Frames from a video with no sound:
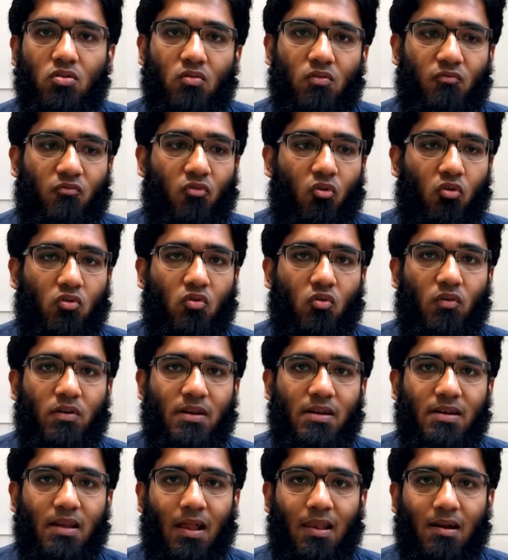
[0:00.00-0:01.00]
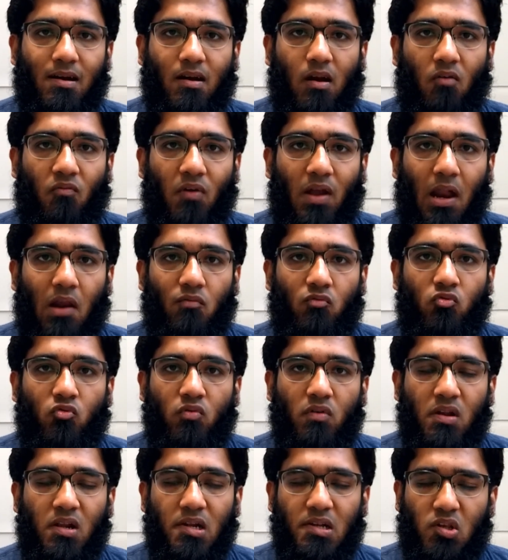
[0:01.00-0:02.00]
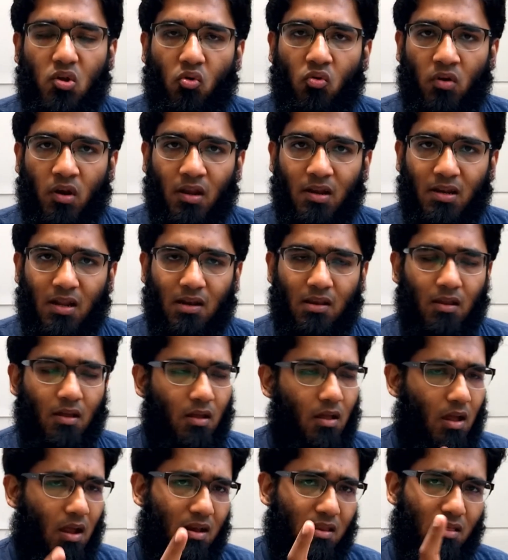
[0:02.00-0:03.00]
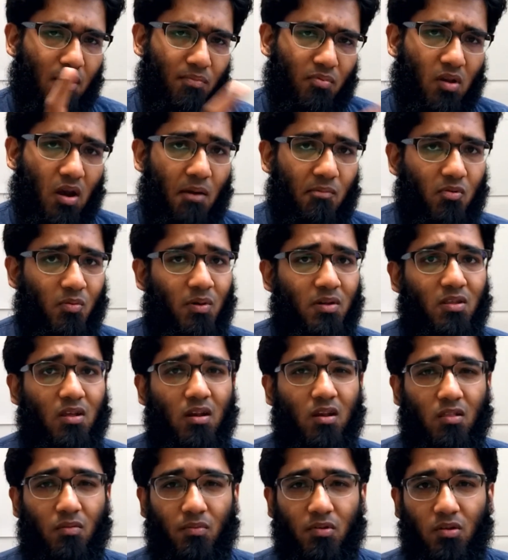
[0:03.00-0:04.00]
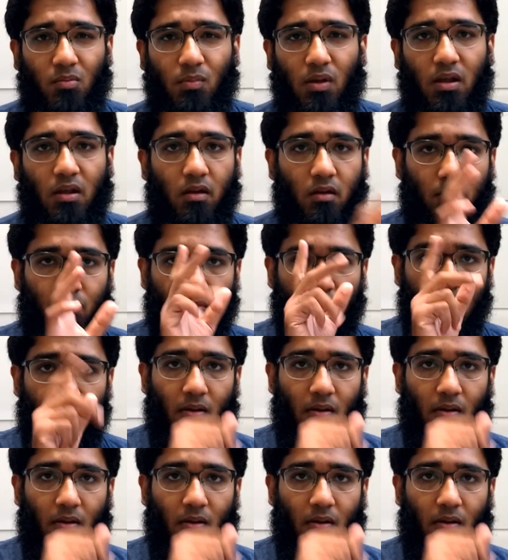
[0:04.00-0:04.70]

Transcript: $420 graphic card. We really don't need that. And subscribe to my channel. It's Jimmy a Geek. Bye